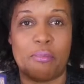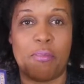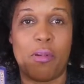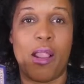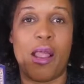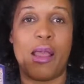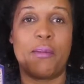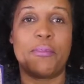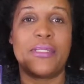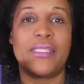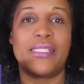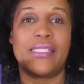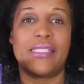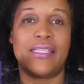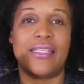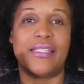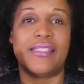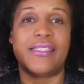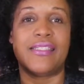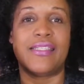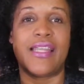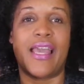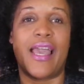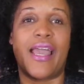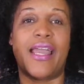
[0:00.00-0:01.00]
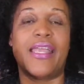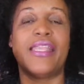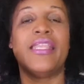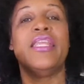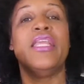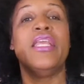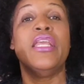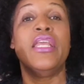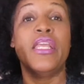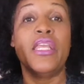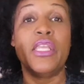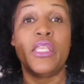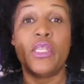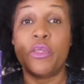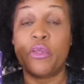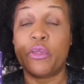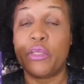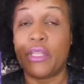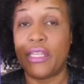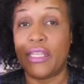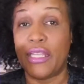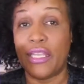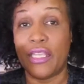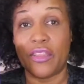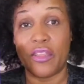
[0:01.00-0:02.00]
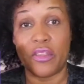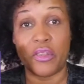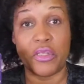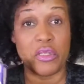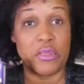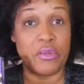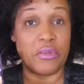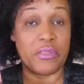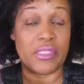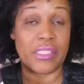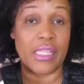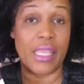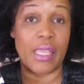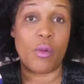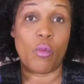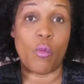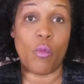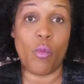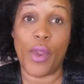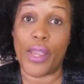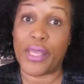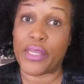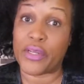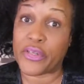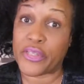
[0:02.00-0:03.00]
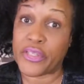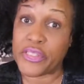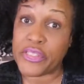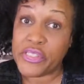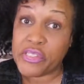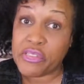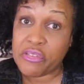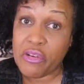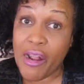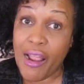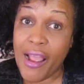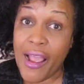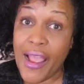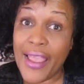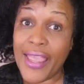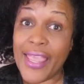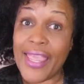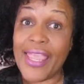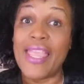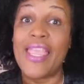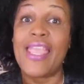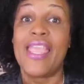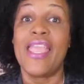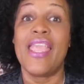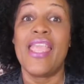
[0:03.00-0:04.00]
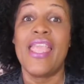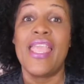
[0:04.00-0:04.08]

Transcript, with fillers: promises that you can either use it wet or dry.